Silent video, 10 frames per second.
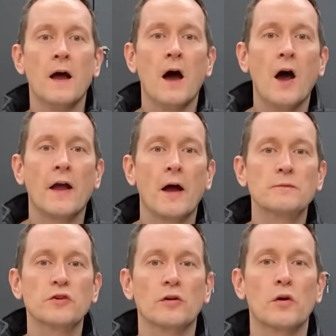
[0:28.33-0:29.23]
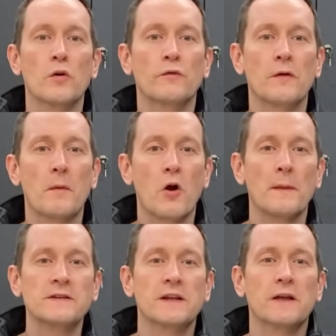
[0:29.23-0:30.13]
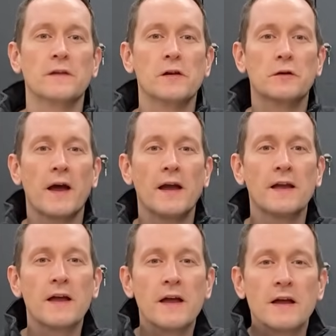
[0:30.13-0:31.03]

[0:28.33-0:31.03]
Hi, I'm John Hall from Mower Magic in the UK.